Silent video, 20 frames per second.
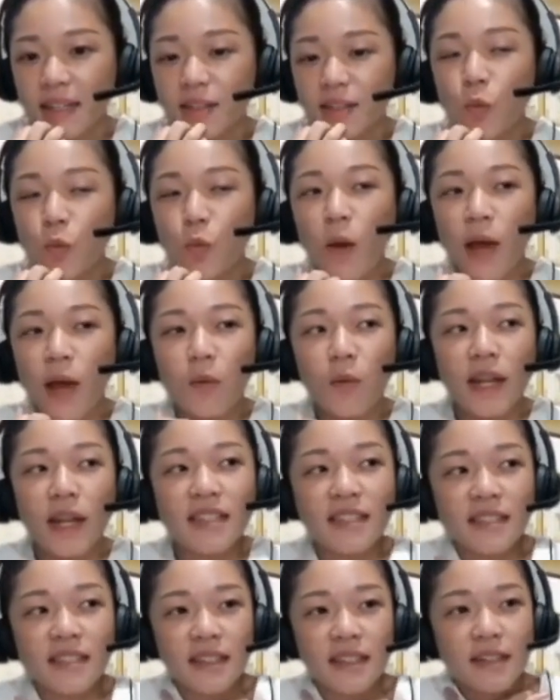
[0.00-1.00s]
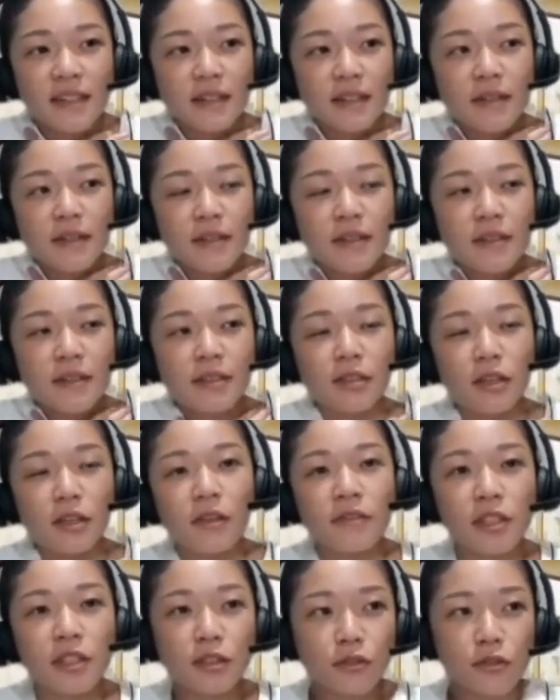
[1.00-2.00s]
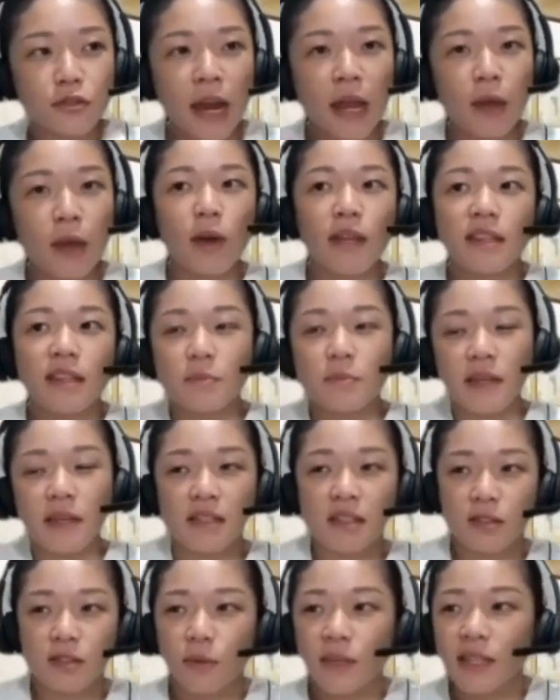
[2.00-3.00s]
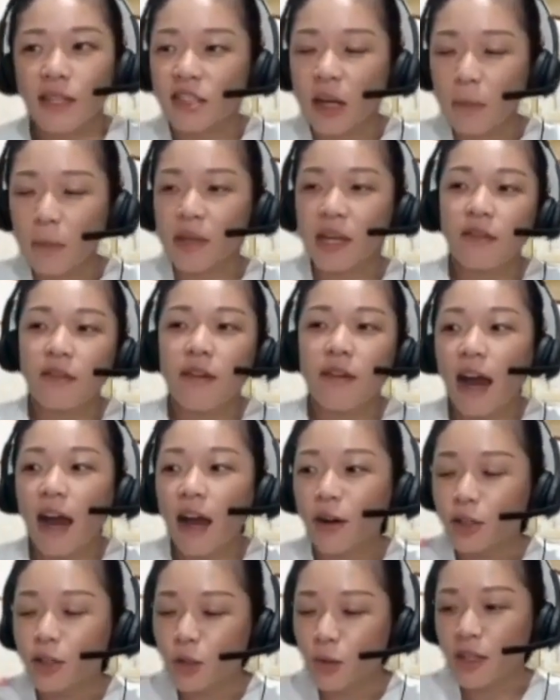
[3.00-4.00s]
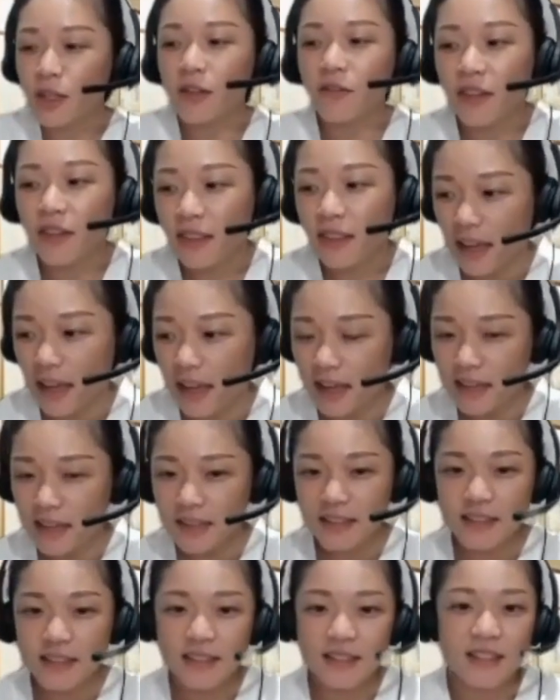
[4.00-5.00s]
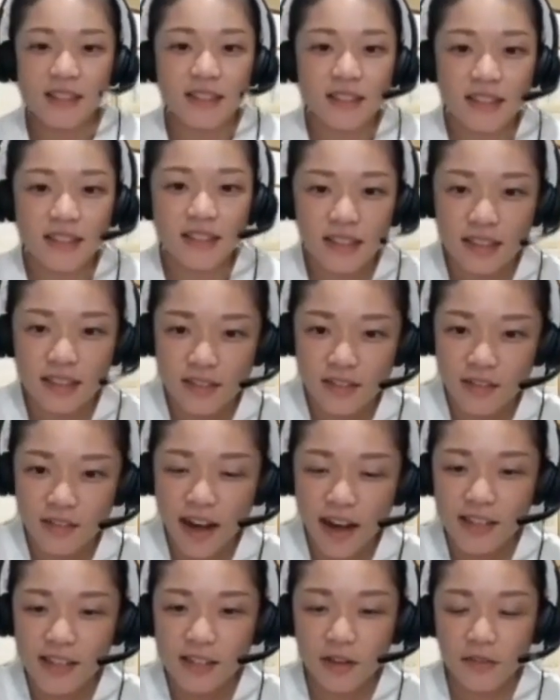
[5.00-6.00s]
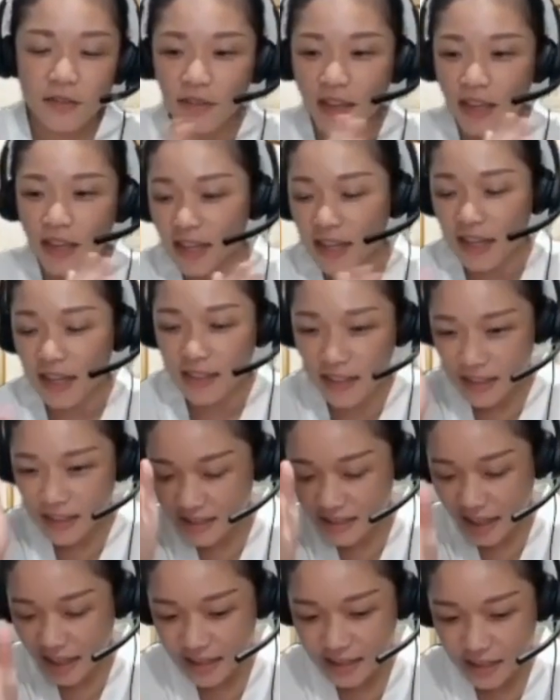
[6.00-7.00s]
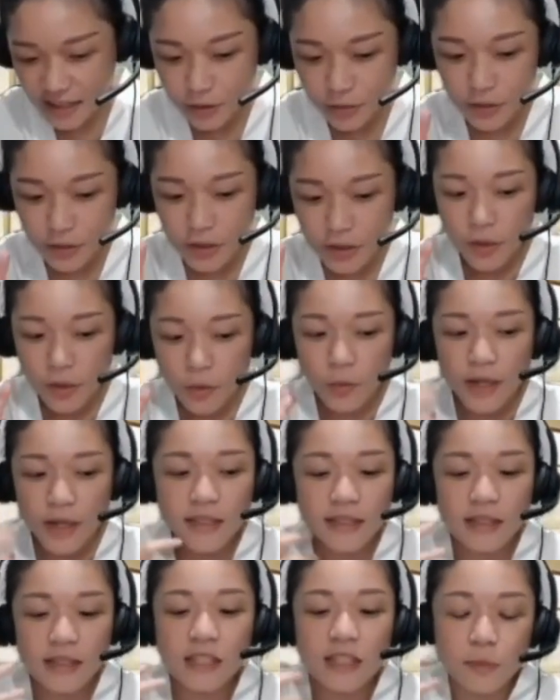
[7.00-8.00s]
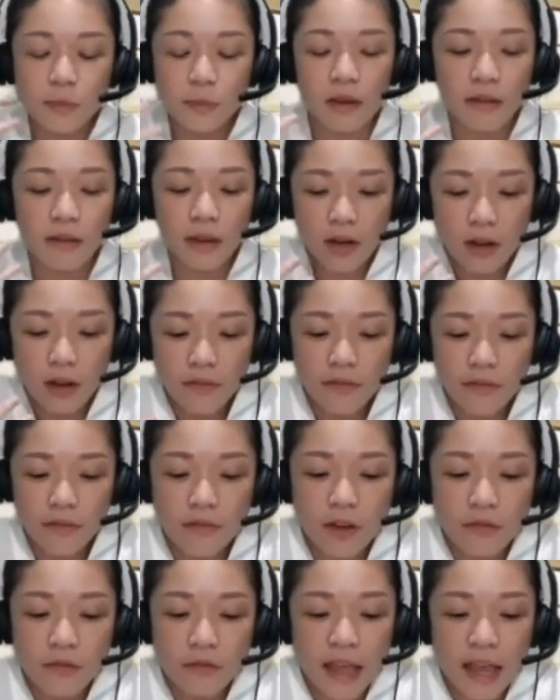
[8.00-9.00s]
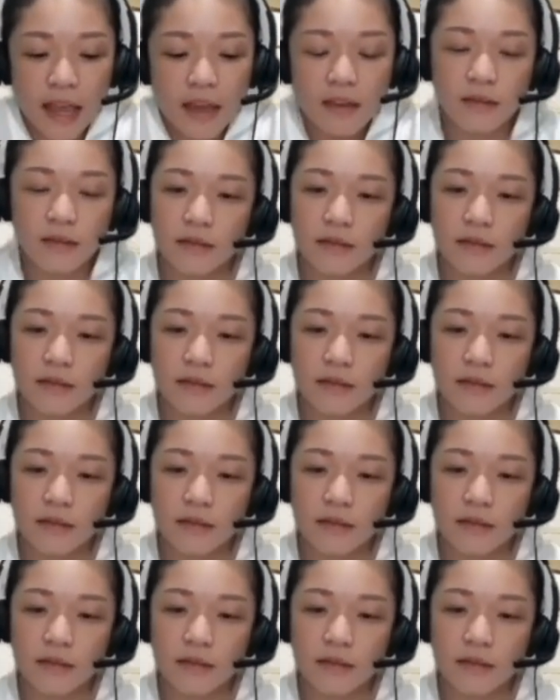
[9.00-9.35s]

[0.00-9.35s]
So what is the so you've described what this person is doing, jumping around, doing different things, right? Sort of taking that thing, slicing through. What is the spirit of that?